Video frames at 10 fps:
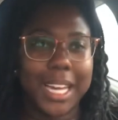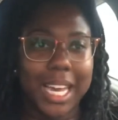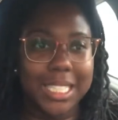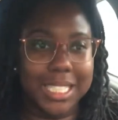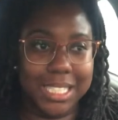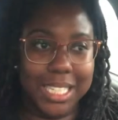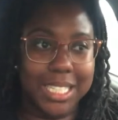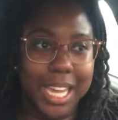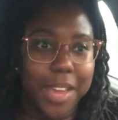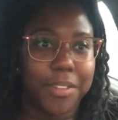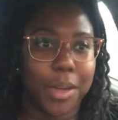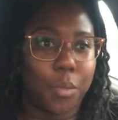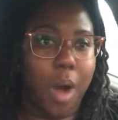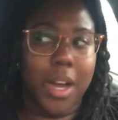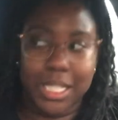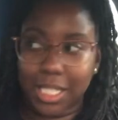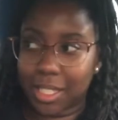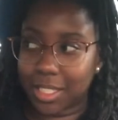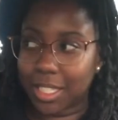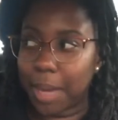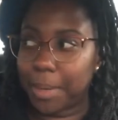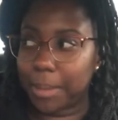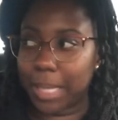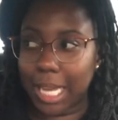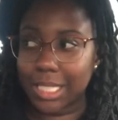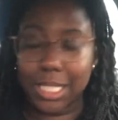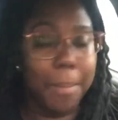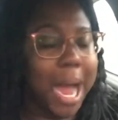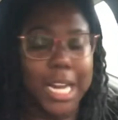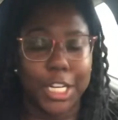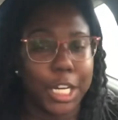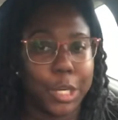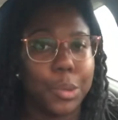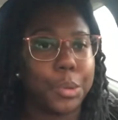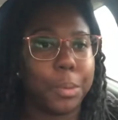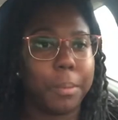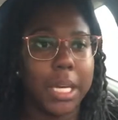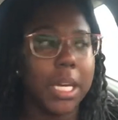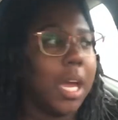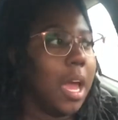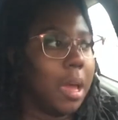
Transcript: hesitant to even walk into this company i'm like somebody didn't google me